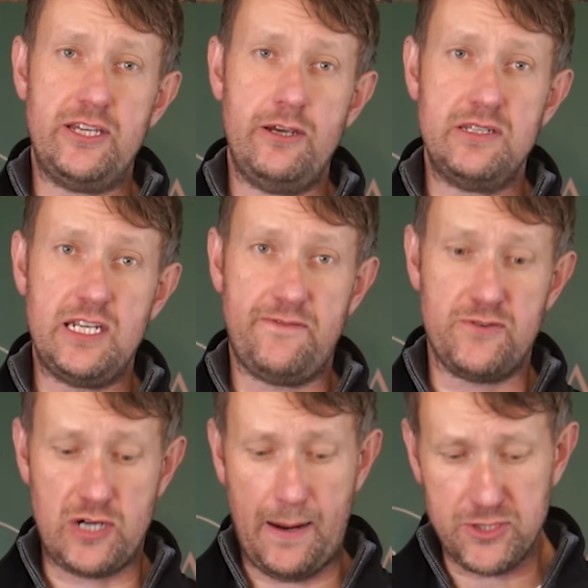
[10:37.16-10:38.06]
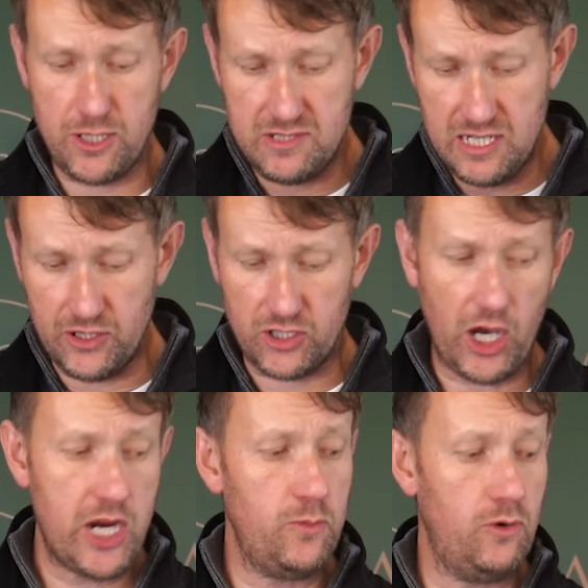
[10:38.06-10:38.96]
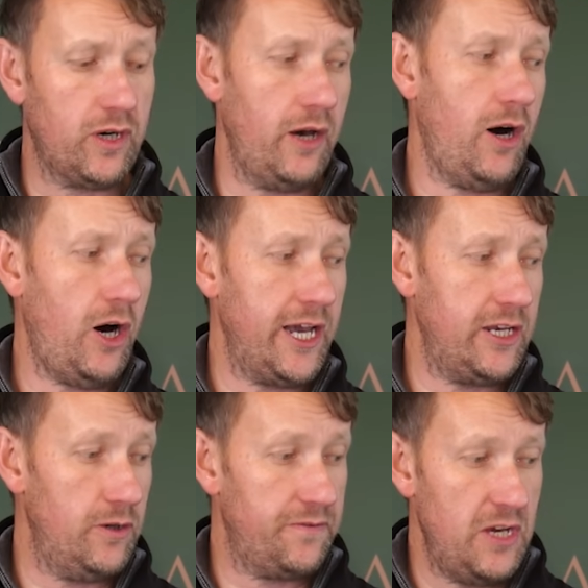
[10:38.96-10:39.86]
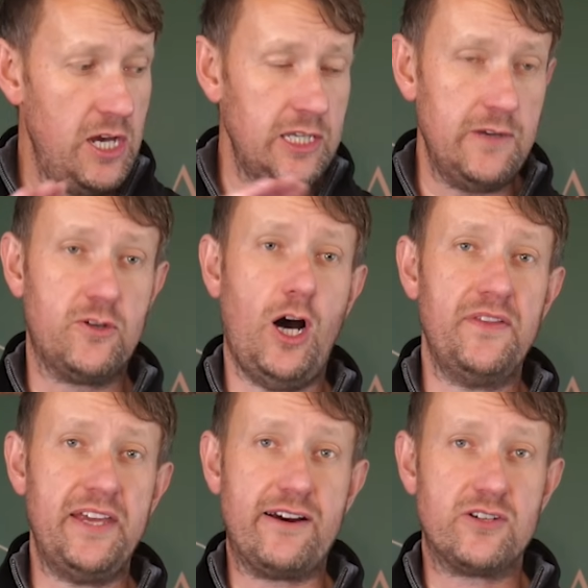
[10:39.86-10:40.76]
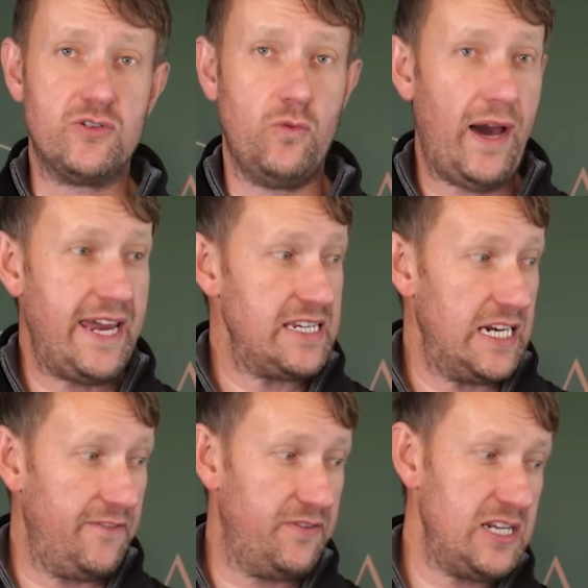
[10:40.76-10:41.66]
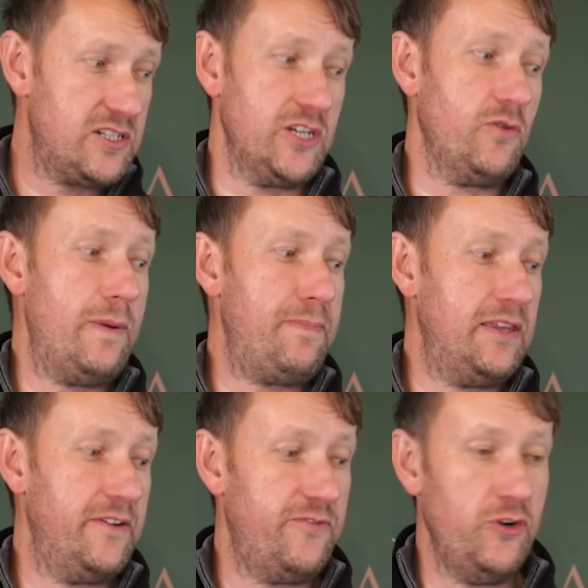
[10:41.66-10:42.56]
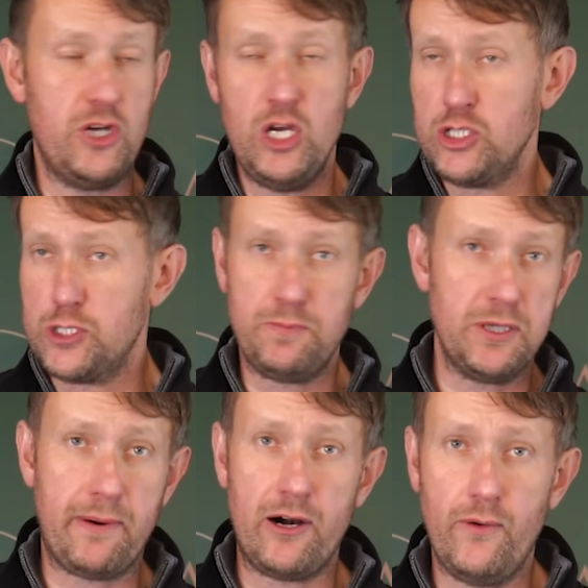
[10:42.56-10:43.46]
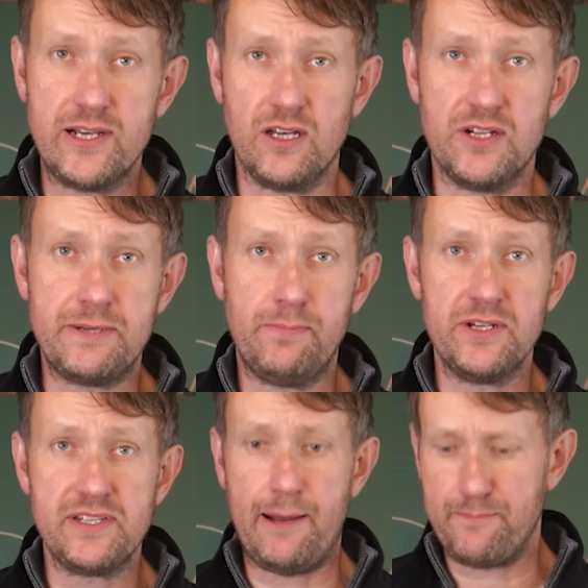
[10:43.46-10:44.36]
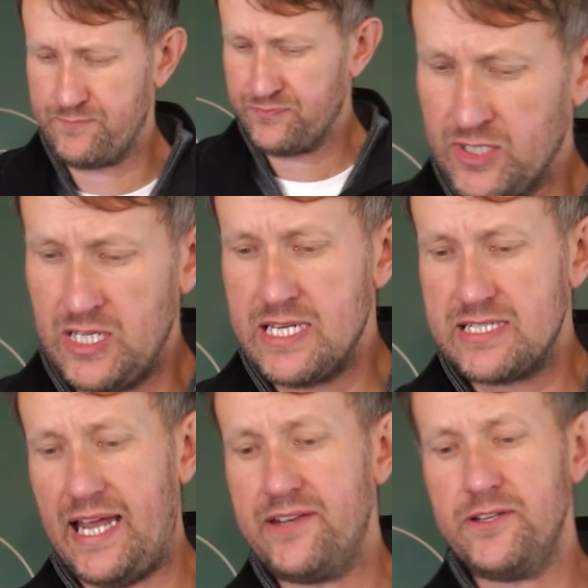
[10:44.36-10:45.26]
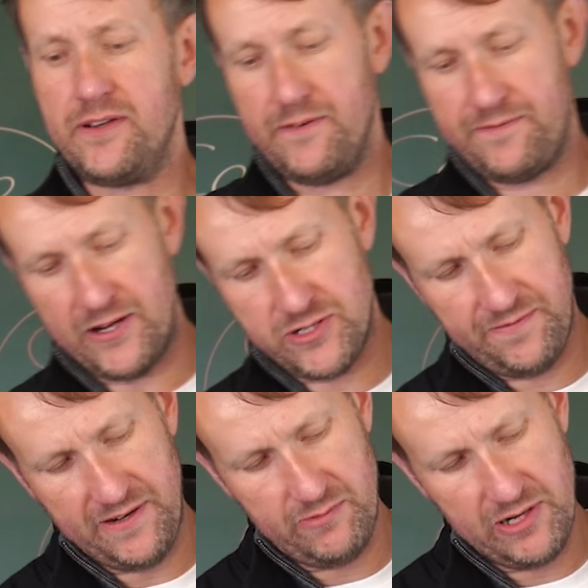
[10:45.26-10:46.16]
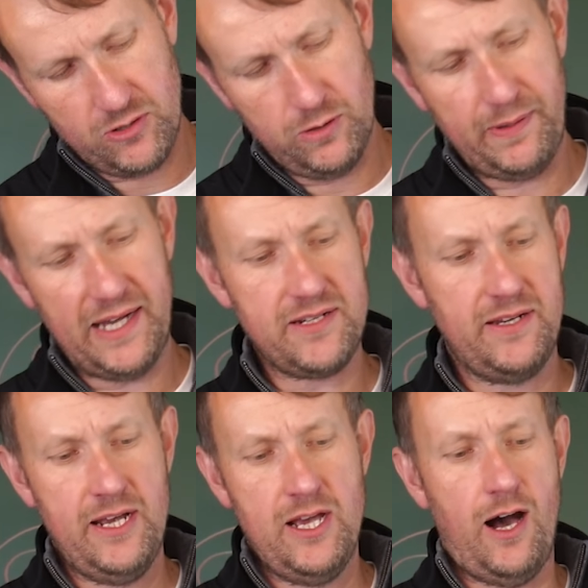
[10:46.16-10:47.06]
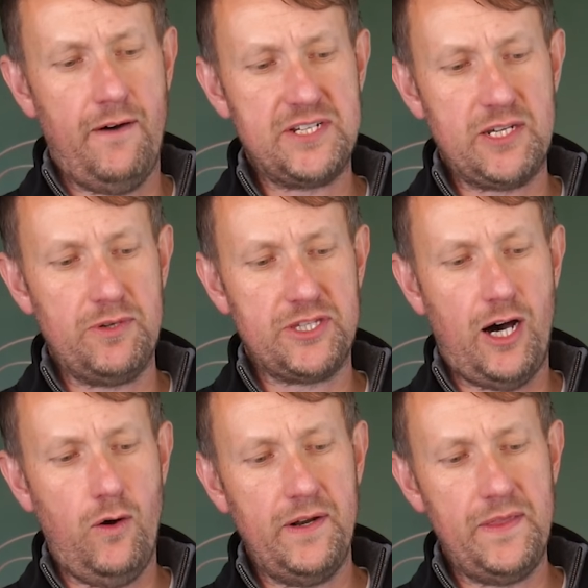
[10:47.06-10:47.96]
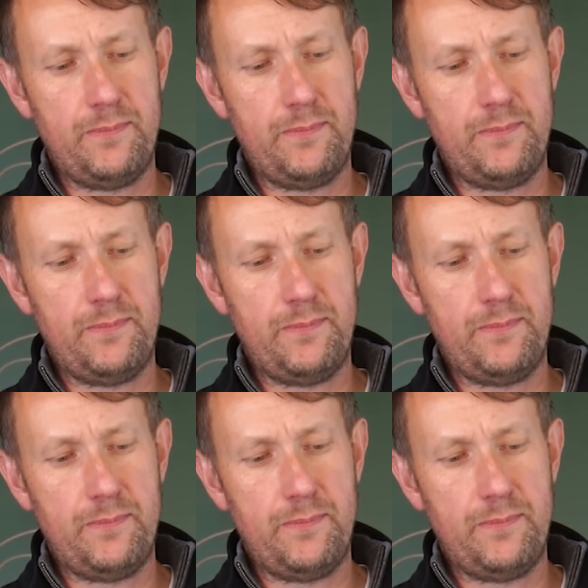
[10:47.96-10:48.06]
use this for trap shooting. The comb will go high enough. You've got the extra weight. And if it is too whippy in the front, just put the barrel weights on, simple as that. Standard factory fit recoil pad, obviously with the hole in the